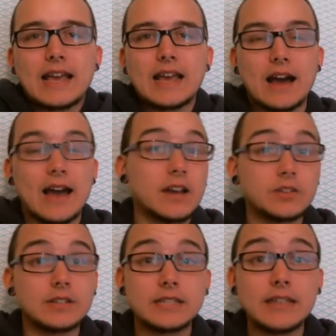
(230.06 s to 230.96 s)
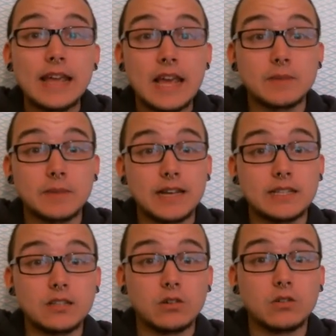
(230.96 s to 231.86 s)
I understand, but I
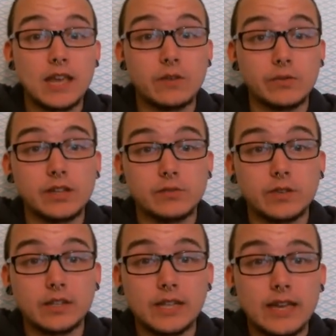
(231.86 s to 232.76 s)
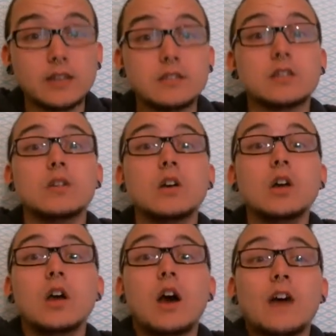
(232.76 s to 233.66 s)
still can't really relate. So
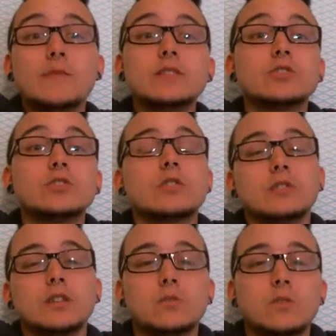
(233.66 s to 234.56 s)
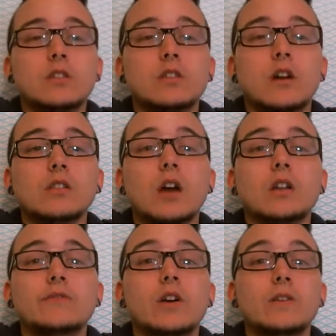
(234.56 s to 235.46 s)
I've been struggling with a lot
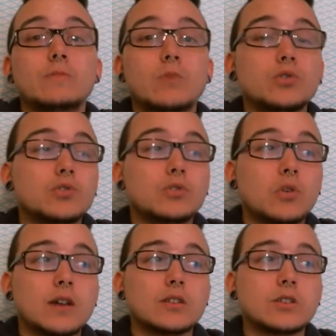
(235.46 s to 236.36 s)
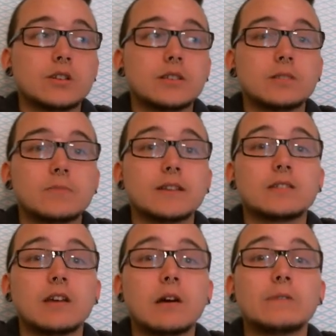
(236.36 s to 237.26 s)
of emotional questions
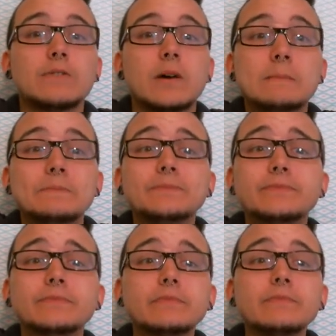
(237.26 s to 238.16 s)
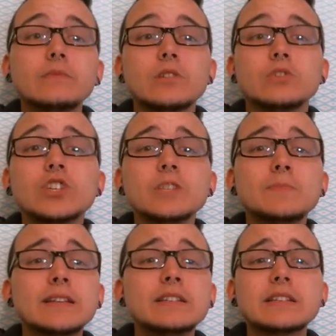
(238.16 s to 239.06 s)
myself. Just
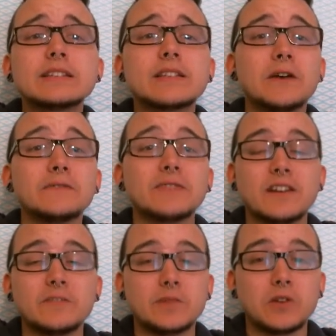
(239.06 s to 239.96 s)
basic stuff that I've been